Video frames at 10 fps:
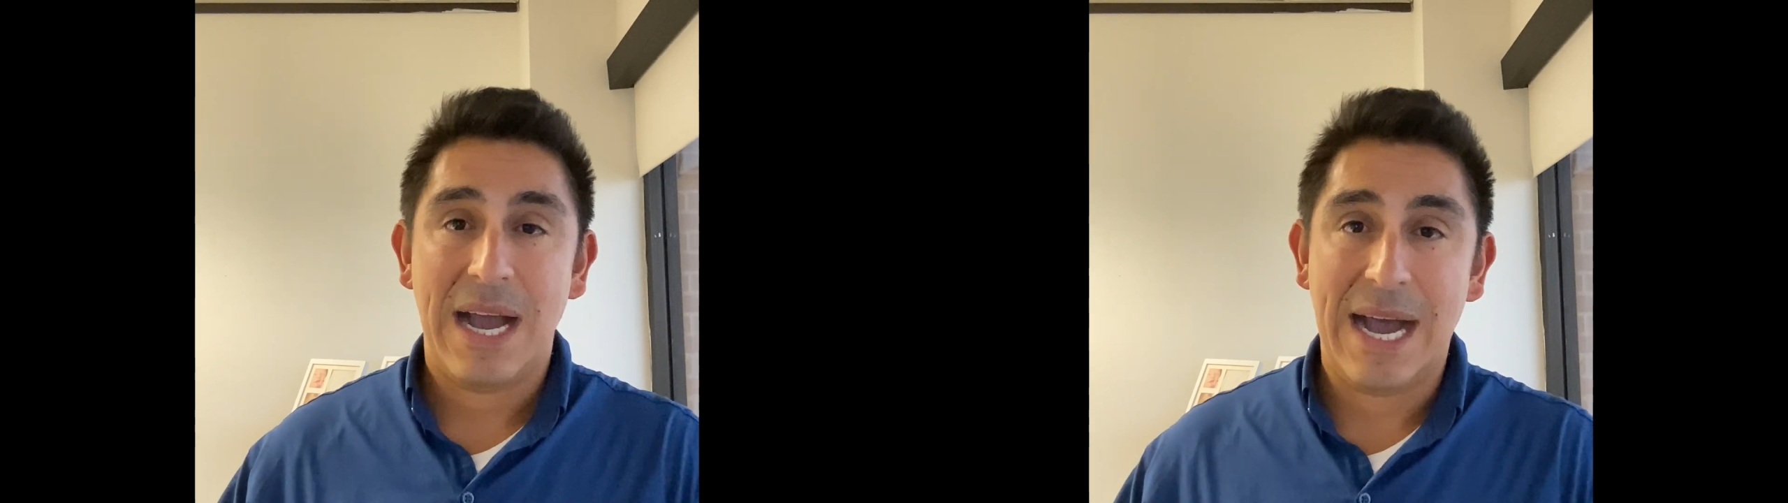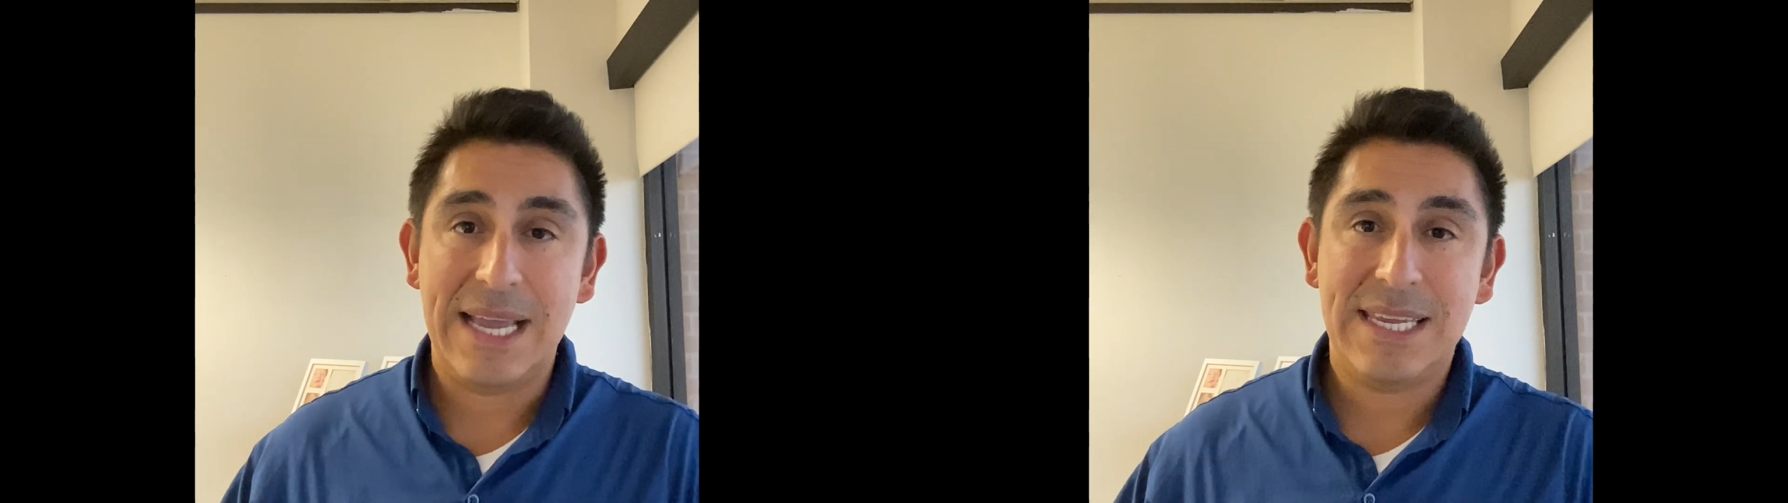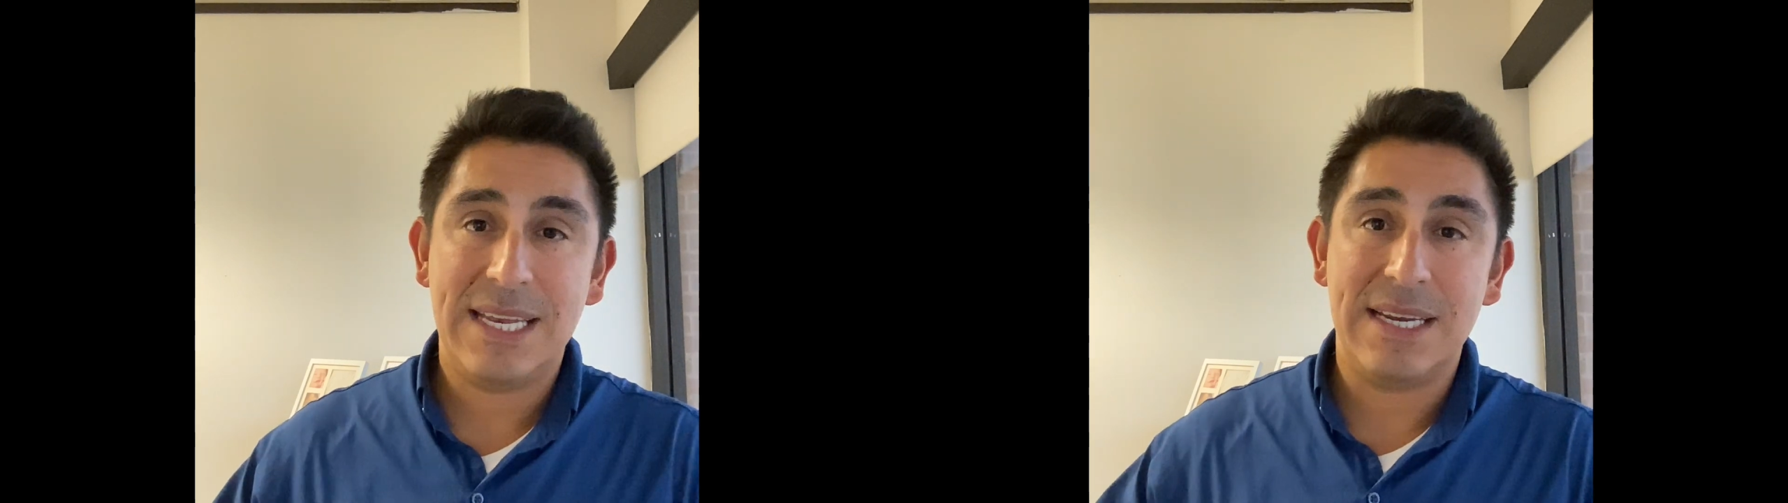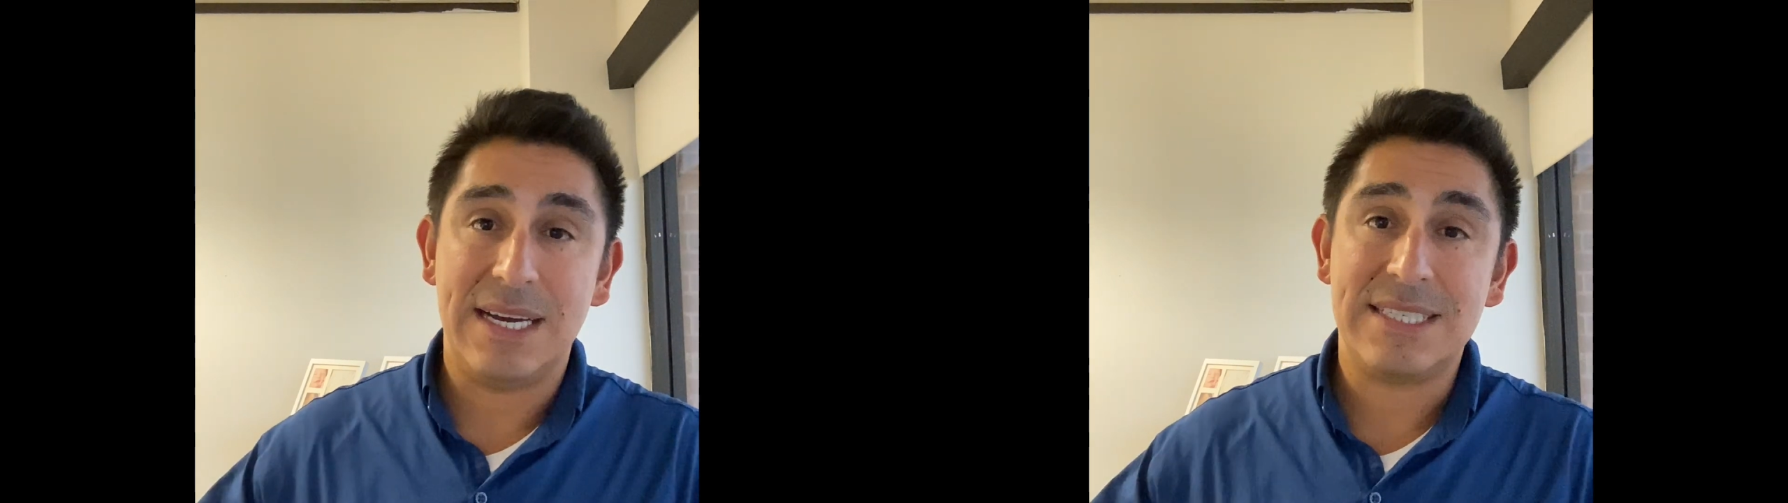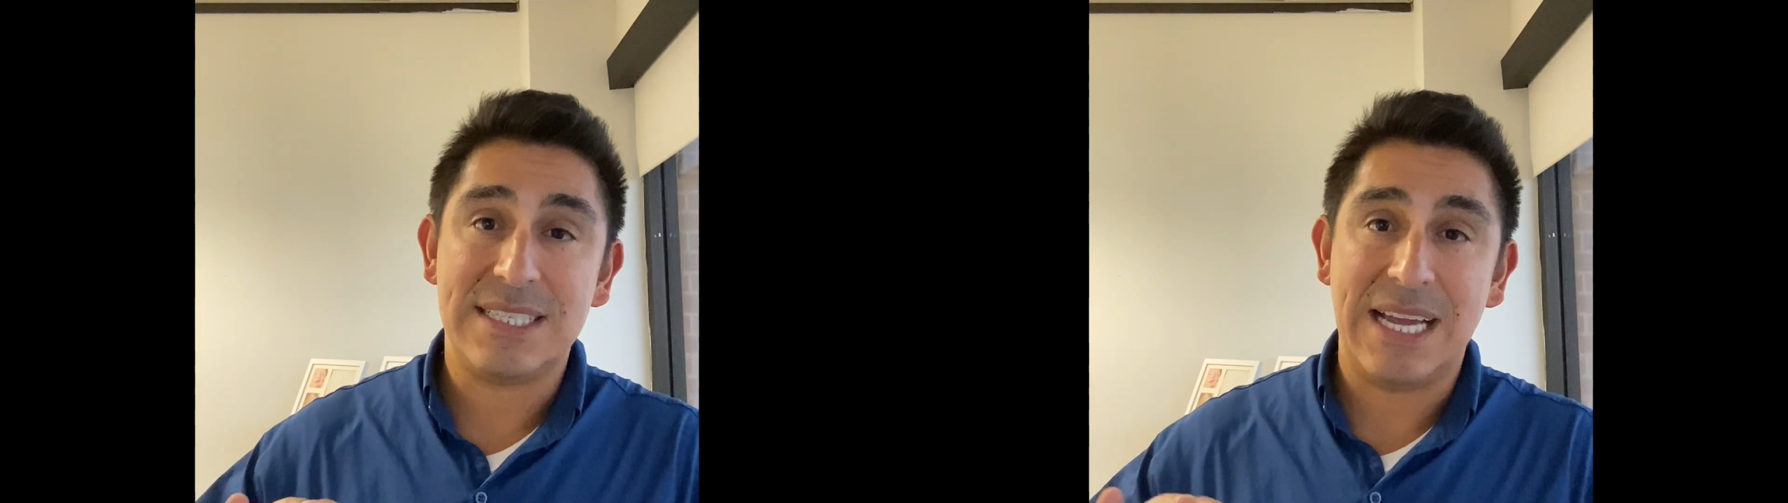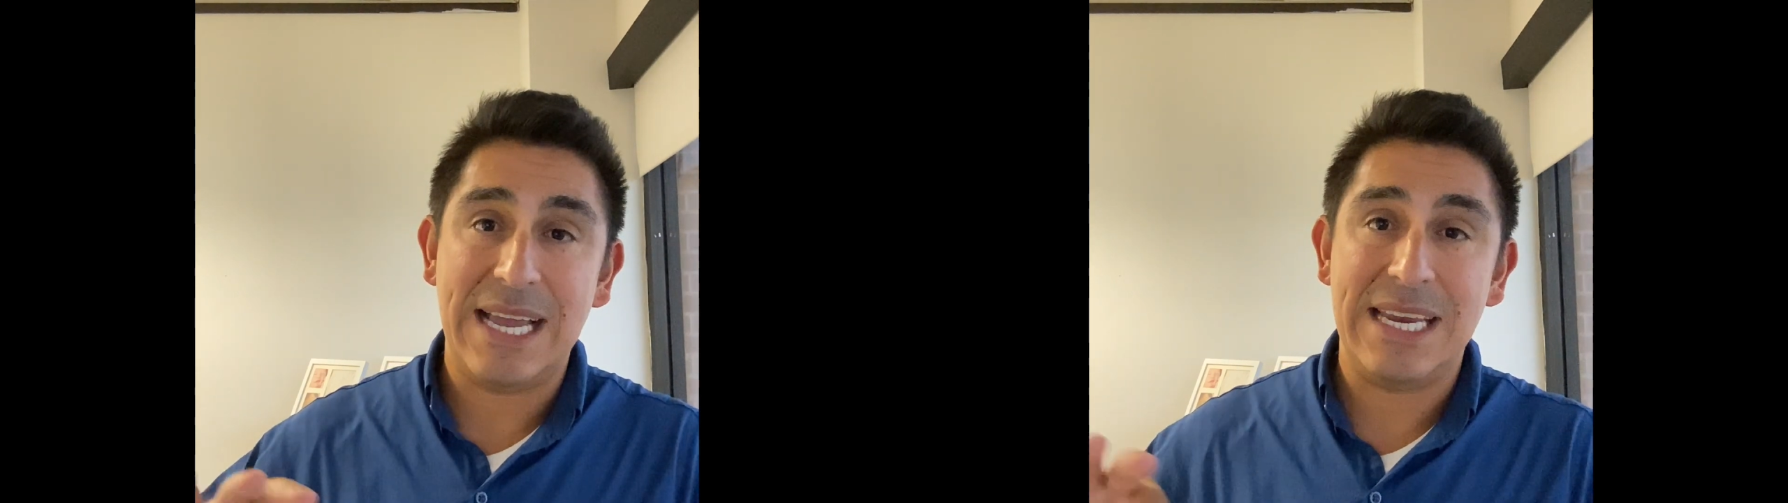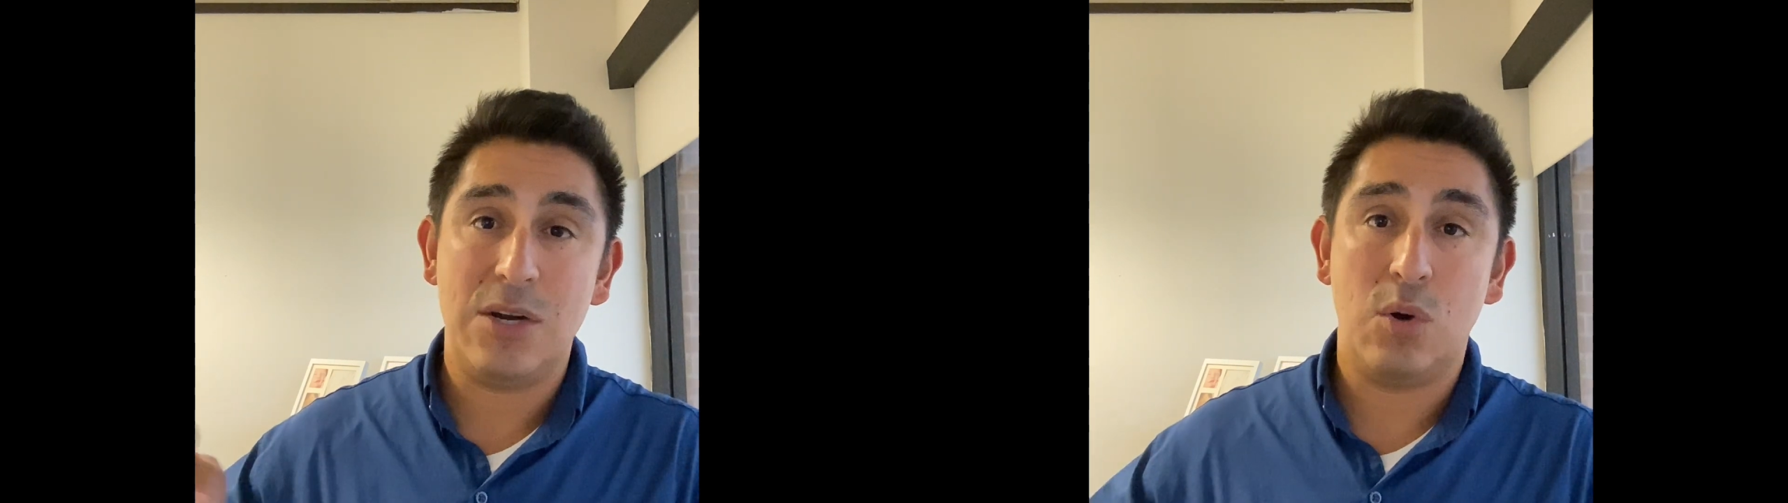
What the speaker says: I can assign it